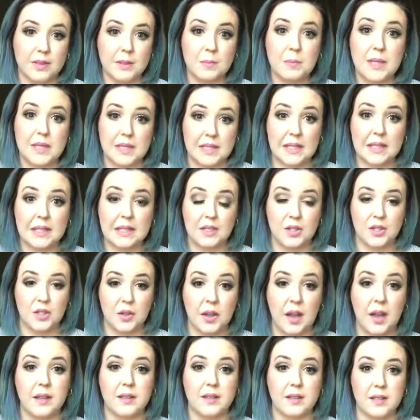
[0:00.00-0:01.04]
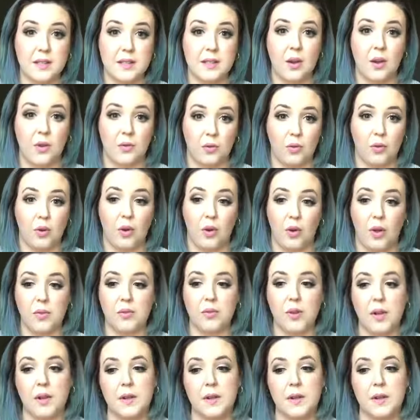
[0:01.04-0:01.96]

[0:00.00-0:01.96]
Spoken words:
business, you guys. Overall, I've